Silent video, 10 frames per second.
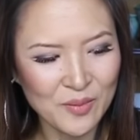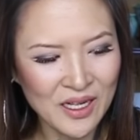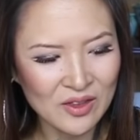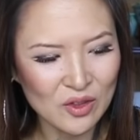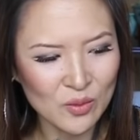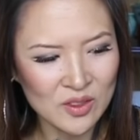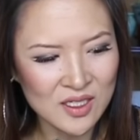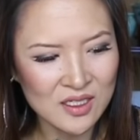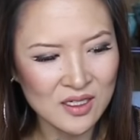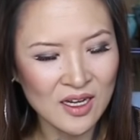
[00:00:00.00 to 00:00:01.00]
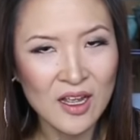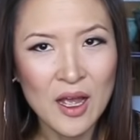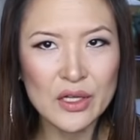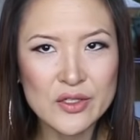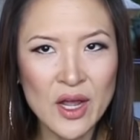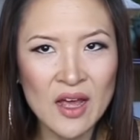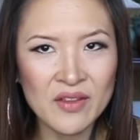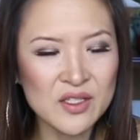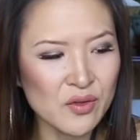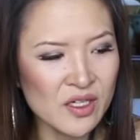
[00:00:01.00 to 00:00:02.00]
the bathroom all day today. So I have
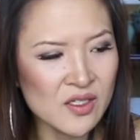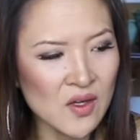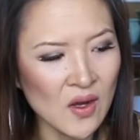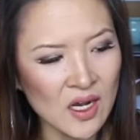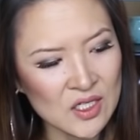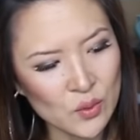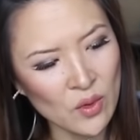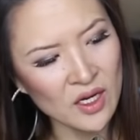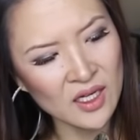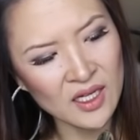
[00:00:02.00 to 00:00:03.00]
these three sauces. One